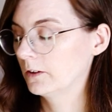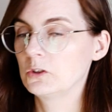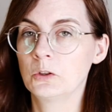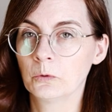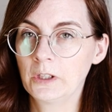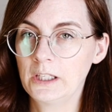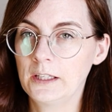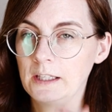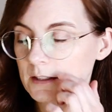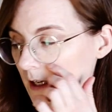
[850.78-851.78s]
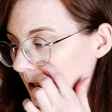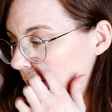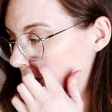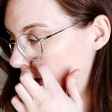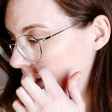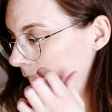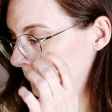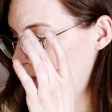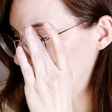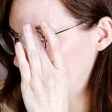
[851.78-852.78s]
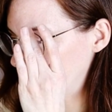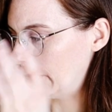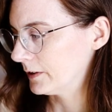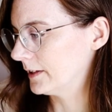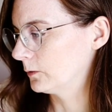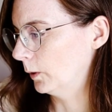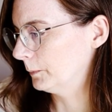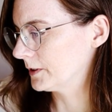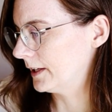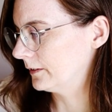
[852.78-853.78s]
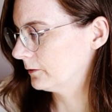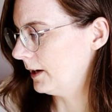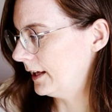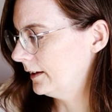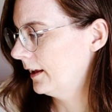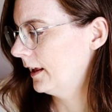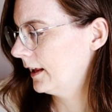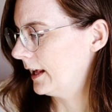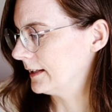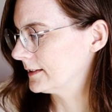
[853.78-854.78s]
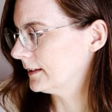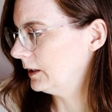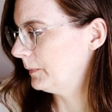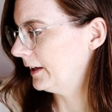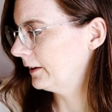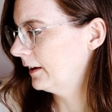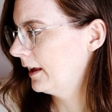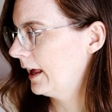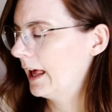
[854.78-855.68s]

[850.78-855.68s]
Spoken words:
to read the entire thing. But right now it says 1% read and sleeping.